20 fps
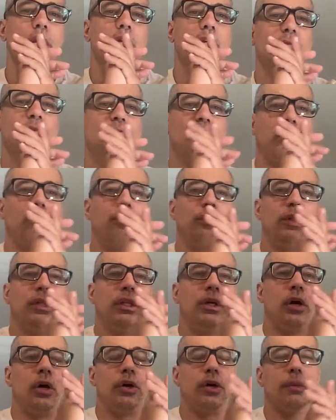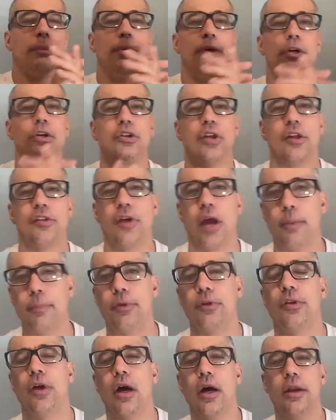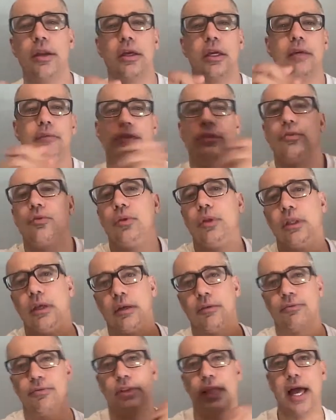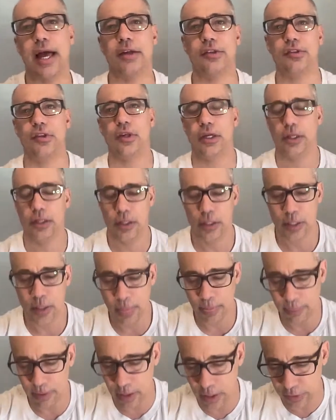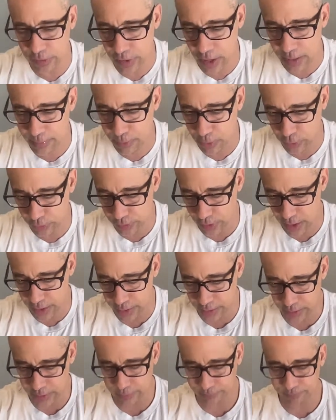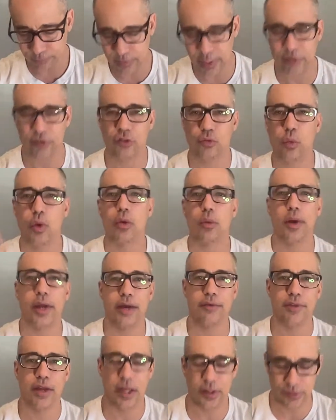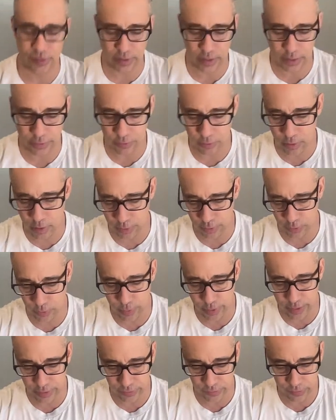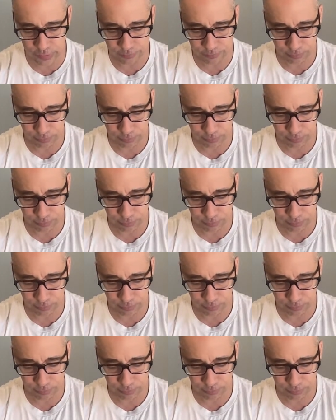If it's like really hard to push, that's hypertonic. If it's really flaccid, it's hypotonic. That's just one way of testing it. There are other ways.